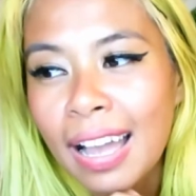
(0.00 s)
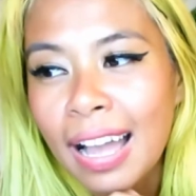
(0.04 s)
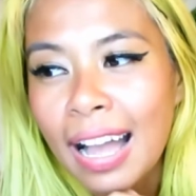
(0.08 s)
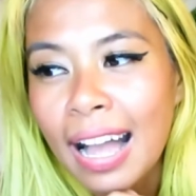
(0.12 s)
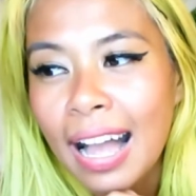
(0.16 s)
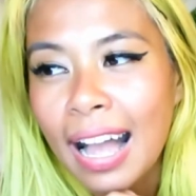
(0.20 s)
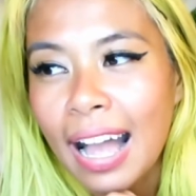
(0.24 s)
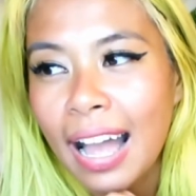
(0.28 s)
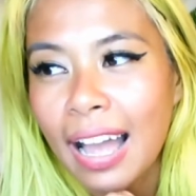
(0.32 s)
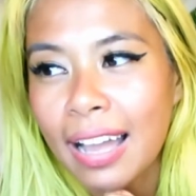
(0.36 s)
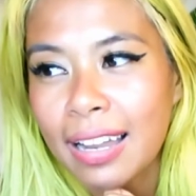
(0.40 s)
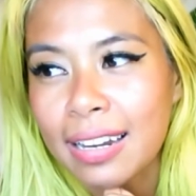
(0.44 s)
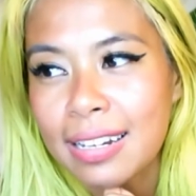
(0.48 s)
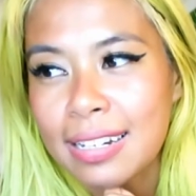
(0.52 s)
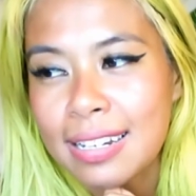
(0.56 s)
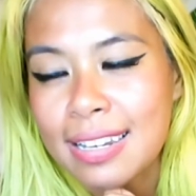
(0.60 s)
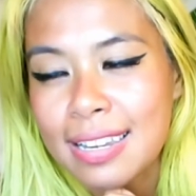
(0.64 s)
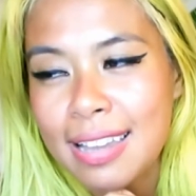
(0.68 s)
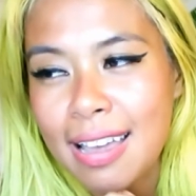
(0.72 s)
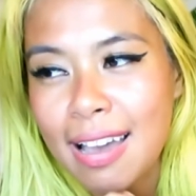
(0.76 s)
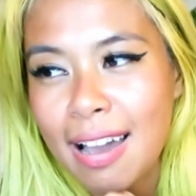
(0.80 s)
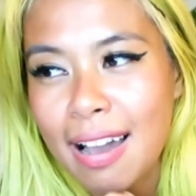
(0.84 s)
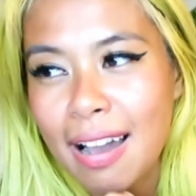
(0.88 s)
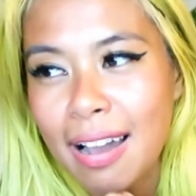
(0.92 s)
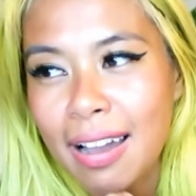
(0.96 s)
And
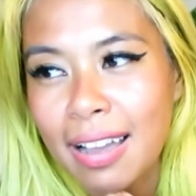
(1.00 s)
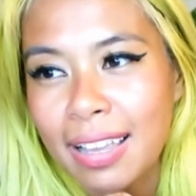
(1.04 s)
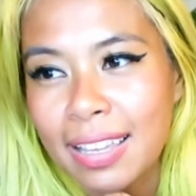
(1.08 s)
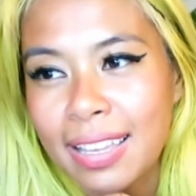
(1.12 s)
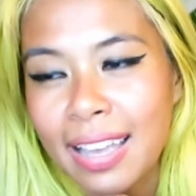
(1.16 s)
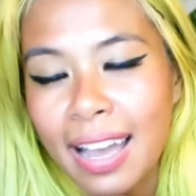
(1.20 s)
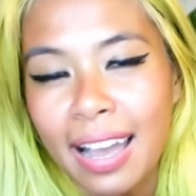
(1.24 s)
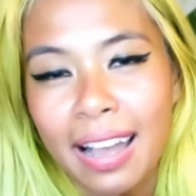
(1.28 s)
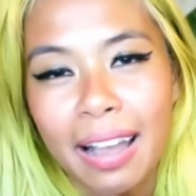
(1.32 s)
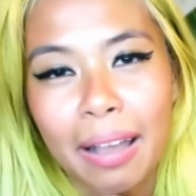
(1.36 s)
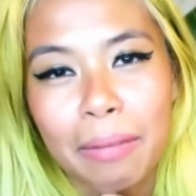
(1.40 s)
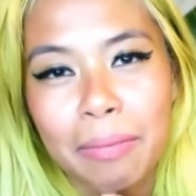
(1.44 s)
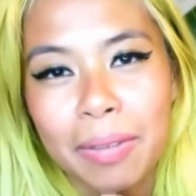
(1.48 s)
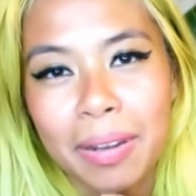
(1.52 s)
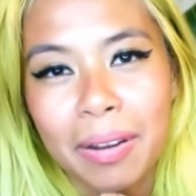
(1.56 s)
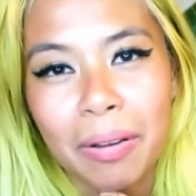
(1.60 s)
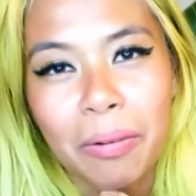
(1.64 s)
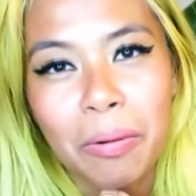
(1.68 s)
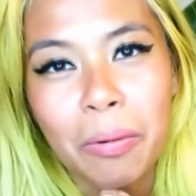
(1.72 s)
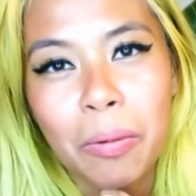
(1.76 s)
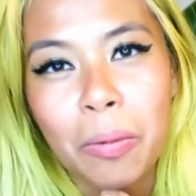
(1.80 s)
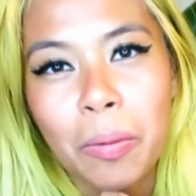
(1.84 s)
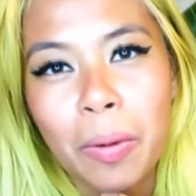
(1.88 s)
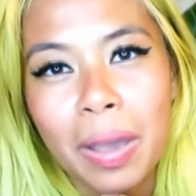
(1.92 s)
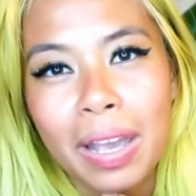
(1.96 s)
yeah, I mean, I
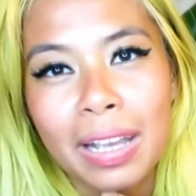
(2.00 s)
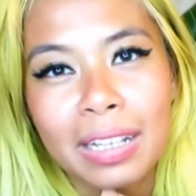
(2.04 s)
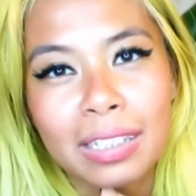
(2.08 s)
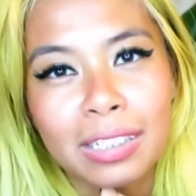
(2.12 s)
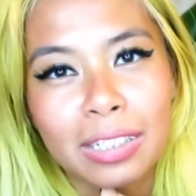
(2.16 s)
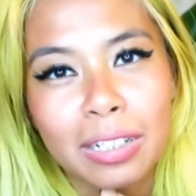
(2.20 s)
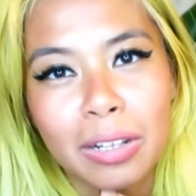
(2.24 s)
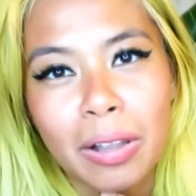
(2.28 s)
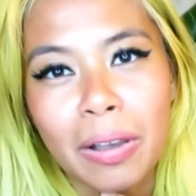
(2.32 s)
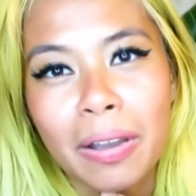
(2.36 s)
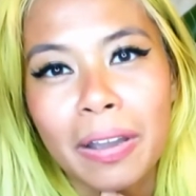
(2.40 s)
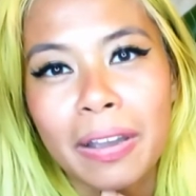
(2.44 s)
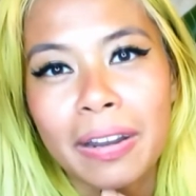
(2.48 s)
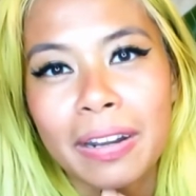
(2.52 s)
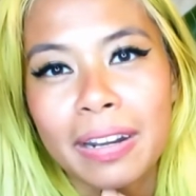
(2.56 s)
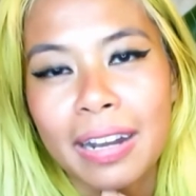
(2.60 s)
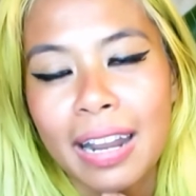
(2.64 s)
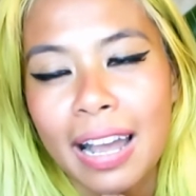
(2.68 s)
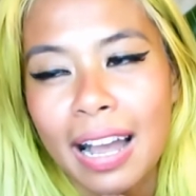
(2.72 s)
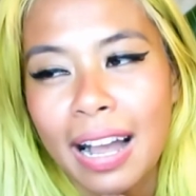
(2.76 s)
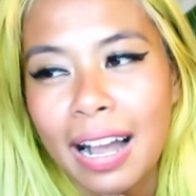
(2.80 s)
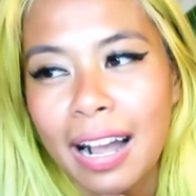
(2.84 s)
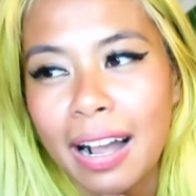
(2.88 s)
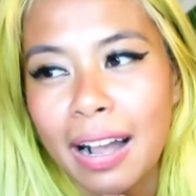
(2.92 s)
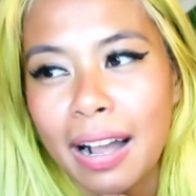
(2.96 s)
always
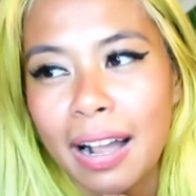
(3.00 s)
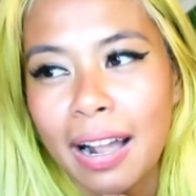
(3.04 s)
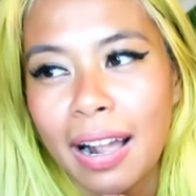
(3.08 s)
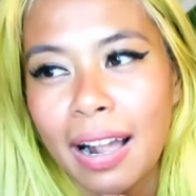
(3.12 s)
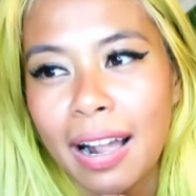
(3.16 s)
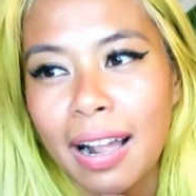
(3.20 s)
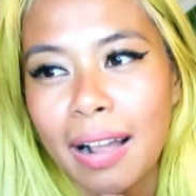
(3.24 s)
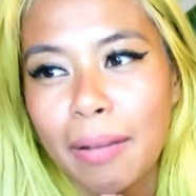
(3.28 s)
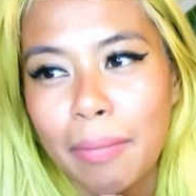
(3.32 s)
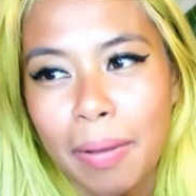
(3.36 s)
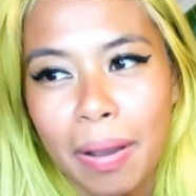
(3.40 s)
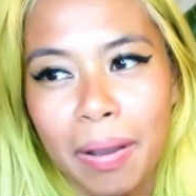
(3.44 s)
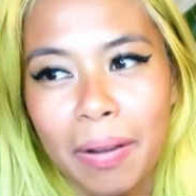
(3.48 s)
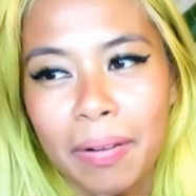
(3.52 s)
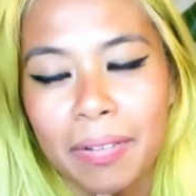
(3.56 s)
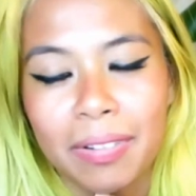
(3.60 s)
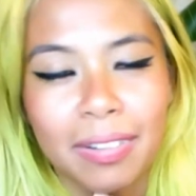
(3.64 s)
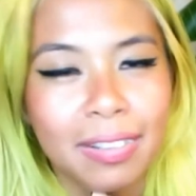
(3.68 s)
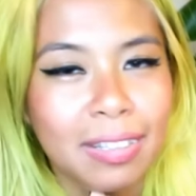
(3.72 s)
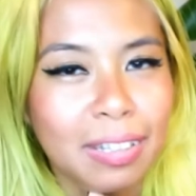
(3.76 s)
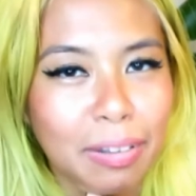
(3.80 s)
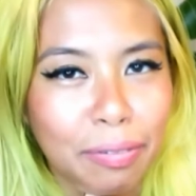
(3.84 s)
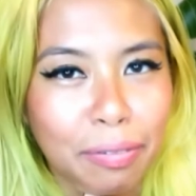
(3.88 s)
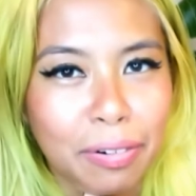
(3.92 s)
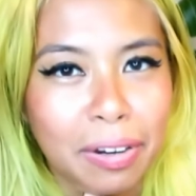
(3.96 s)
learn
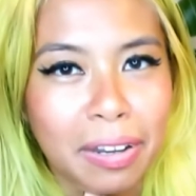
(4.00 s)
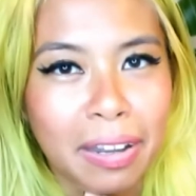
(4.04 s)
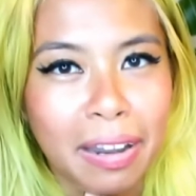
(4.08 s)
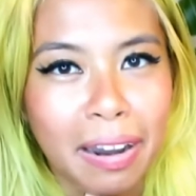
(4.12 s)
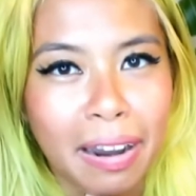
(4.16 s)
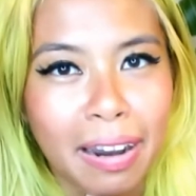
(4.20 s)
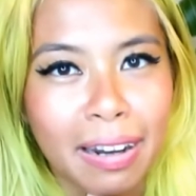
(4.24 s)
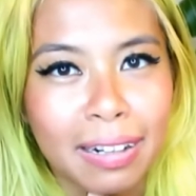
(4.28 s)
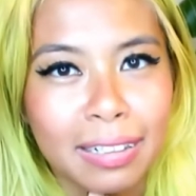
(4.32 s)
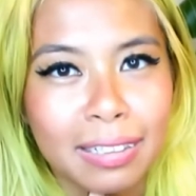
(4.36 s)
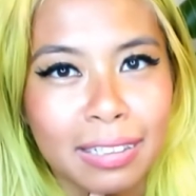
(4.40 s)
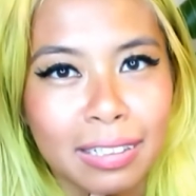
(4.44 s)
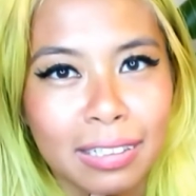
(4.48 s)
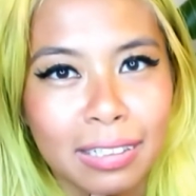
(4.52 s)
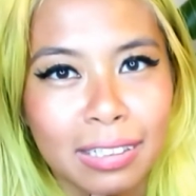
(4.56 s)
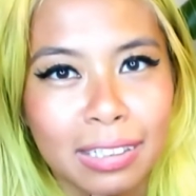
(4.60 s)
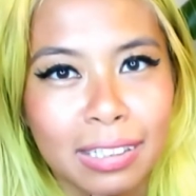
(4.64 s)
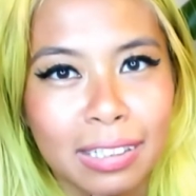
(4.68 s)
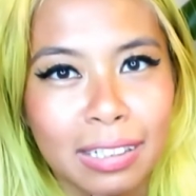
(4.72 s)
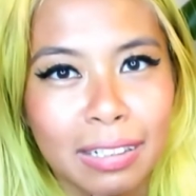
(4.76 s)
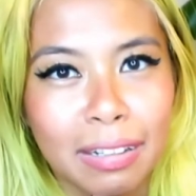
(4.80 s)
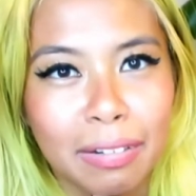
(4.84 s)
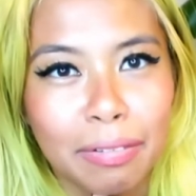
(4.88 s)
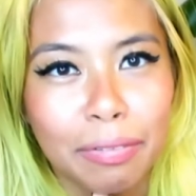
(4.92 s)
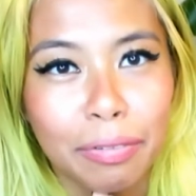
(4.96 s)
about different
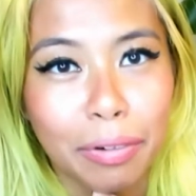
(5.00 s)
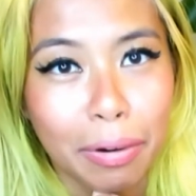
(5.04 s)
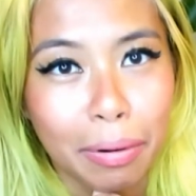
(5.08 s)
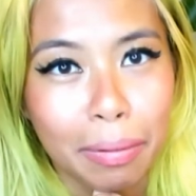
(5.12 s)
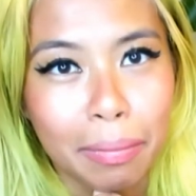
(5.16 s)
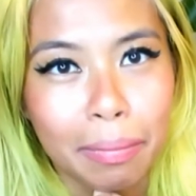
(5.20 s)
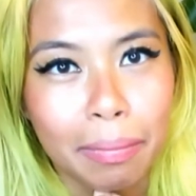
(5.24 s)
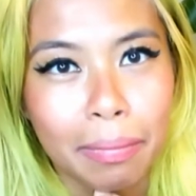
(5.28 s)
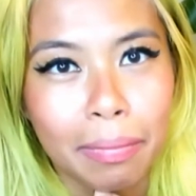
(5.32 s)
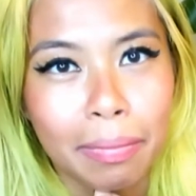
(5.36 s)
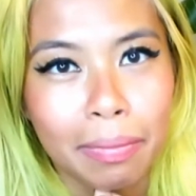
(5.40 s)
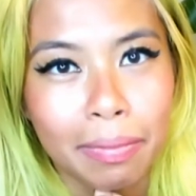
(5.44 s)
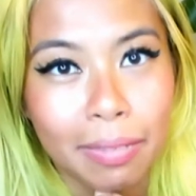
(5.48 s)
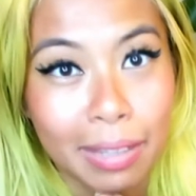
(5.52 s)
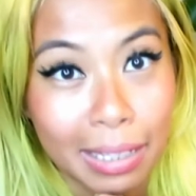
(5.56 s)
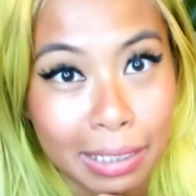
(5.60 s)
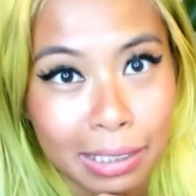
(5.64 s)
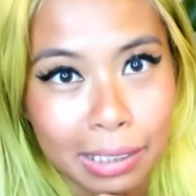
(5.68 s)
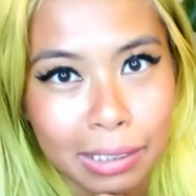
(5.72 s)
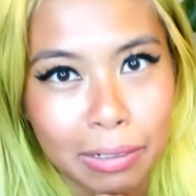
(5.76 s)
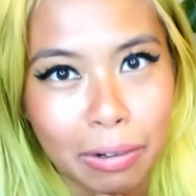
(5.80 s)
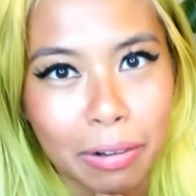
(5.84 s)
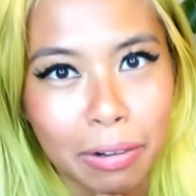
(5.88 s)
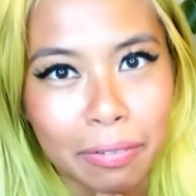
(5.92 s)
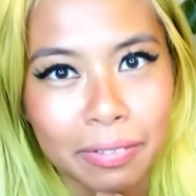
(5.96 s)
characters from
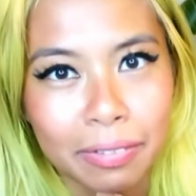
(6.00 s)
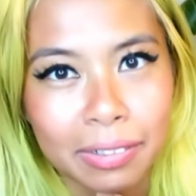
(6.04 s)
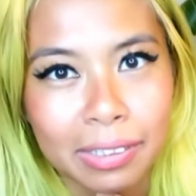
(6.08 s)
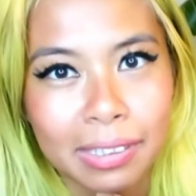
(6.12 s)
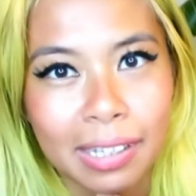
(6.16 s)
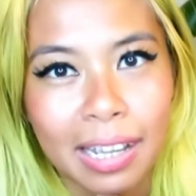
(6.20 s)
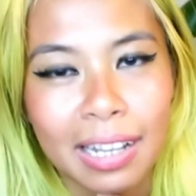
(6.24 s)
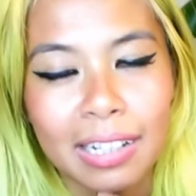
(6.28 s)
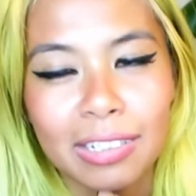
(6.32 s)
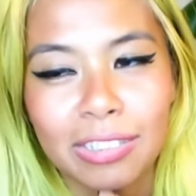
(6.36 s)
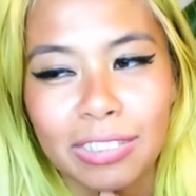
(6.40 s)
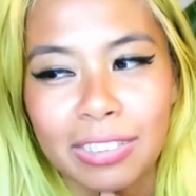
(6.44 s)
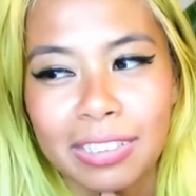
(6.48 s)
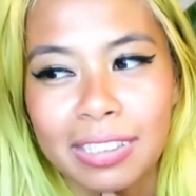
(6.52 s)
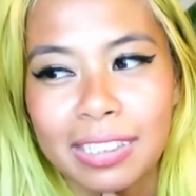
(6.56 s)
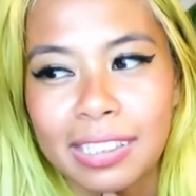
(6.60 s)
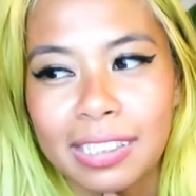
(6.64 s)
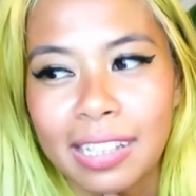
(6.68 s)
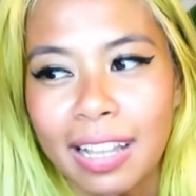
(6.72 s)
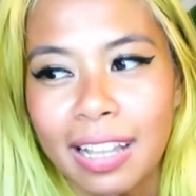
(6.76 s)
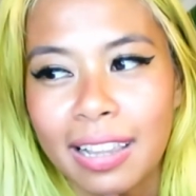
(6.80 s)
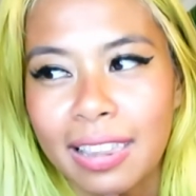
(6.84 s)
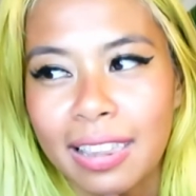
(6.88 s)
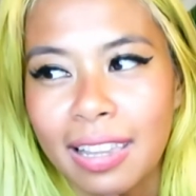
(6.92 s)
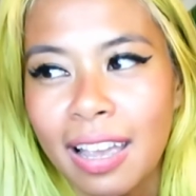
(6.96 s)
these
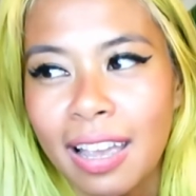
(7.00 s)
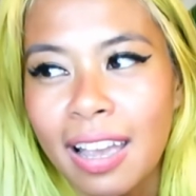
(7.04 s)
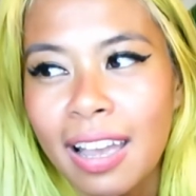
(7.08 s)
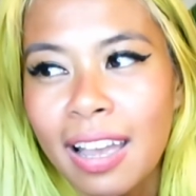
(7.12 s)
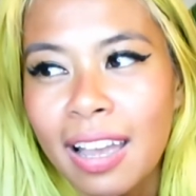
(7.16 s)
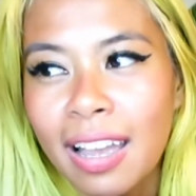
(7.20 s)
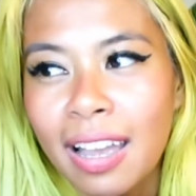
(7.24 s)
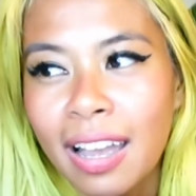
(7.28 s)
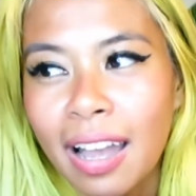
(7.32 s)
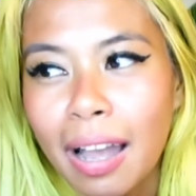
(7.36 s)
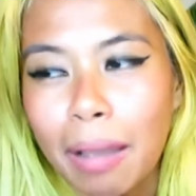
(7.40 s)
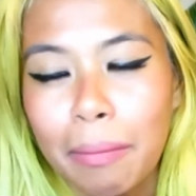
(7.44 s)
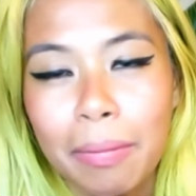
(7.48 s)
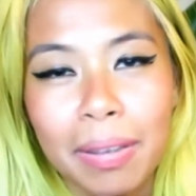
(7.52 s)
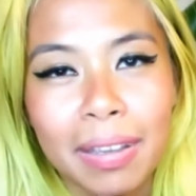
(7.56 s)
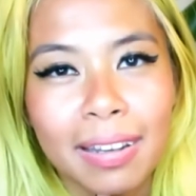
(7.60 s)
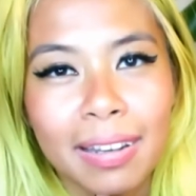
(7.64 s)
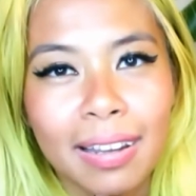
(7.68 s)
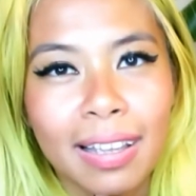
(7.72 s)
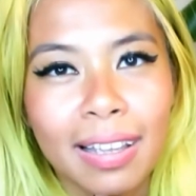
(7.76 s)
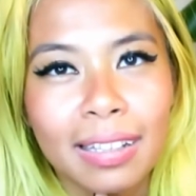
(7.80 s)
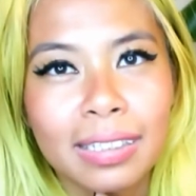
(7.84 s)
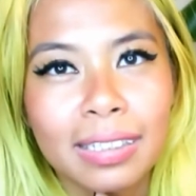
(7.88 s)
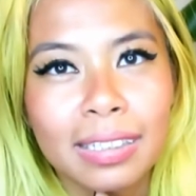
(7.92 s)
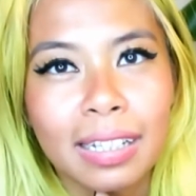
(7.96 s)
conversations, and I
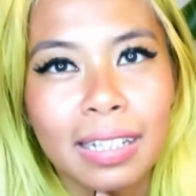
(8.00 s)
mean,